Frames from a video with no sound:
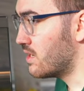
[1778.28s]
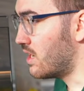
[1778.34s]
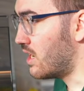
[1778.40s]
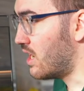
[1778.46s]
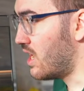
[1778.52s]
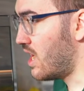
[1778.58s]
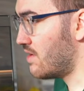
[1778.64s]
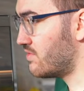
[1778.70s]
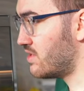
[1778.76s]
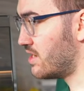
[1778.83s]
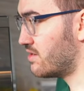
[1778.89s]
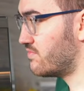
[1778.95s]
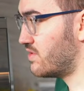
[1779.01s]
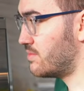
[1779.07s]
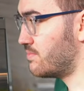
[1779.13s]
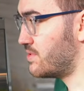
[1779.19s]
I haven't had
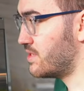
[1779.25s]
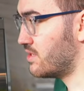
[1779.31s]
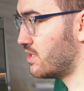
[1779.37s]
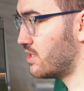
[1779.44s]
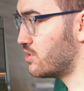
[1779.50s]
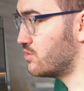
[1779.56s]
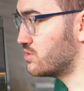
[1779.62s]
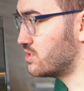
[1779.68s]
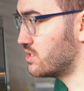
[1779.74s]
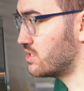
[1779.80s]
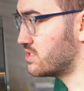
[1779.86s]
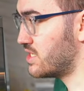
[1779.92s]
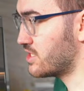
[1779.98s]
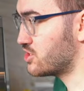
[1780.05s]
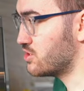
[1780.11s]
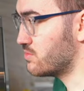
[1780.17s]
to vent PLA using the
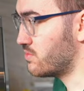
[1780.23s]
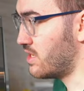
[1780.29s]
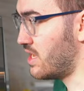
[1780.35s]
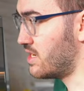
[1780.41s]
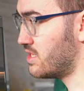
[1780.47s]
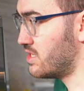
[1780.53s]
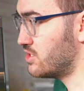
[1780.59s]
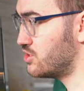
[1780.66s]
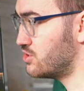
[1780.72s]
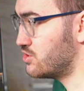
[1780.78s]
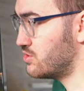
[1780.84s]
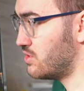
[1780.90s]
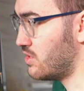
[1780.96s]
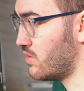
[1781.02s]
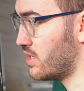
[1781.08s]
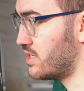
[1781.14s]
texture plate. Any issues
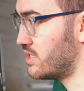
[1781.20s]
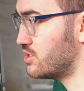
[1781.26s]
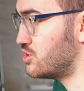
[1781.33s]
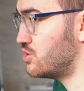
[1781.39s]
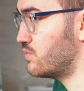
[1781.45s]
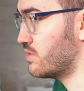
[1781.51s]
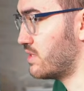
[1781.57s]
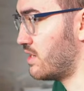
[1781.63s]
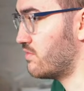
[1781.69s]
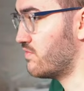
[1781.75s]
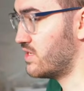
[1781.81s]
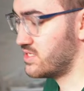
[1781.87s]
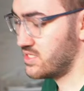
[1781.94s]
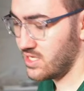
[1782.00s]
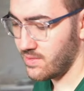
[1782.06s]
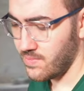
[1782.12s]
you ran into without
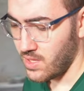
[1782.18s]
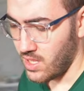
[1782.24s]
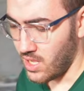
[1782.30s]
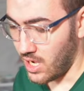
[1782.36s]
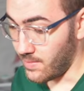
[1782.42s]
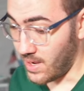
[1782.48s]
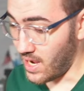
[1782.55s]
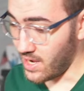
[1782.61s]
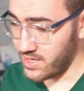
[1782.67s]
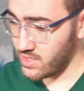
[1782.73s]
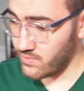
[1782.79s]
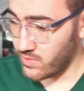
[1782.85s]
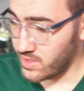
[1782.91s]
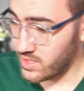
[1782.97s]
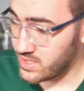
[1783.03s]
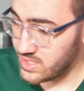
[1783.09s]
venting? I didn't
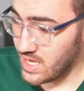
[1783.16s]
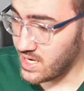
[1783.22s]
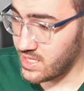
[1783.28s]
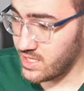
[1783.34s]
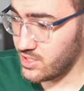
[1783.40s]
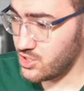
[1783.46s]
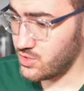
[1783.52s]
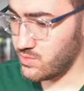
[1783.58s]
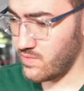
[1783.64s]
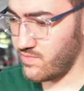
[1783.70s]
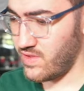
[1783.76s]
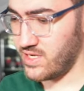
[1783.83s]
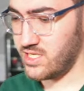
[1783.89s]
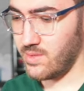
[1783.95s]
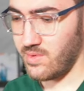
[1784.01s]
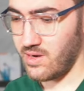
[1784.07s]
run into any issues with
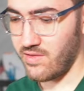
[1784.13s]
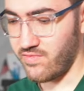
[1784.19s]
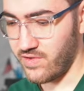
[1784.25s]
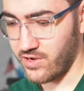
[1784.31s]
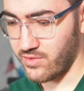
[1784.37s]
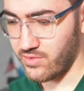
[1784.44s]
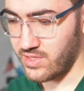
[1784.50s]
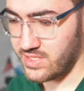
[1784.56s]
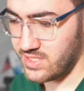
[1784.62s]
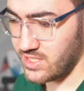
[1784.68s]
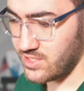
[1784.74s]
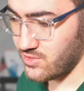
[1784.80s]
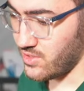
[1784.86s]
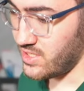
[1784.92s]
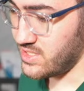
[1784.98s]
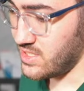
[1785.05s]
venting, but I figured these things
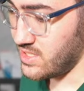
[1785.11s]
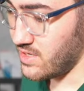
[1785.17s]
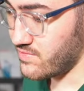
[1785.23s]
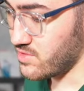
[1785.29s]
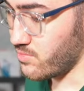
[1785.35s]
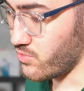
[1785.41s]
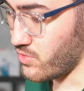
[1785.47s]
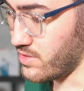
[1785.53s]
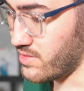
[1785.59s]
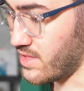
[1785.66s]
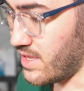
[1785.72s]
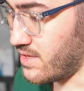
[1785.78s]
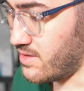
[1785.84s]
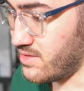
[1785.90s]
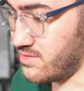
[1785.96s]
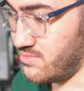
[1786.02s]
are easy enough to print
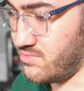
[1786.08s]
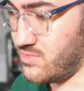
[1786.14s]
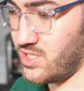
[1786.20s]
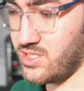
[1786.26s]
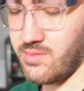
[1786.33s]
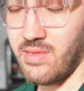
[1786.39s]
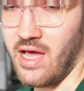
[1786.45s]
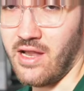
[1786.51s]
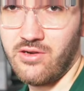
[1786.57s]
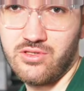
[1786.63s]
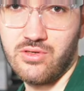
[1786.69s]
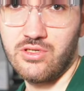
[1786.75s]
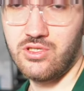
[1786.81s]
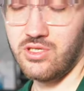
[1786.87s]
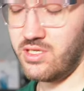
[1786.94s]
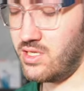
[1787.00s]
that it doesn't matter, so I
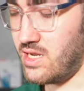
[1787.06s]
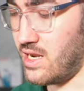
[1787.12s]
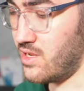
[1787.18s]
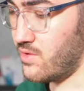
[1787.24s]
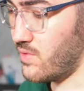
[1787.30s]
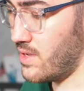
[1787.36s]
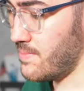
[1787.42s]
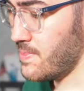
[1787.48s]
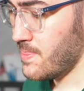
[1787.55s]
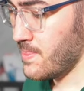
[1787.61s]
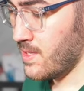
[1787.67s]
did it anyway.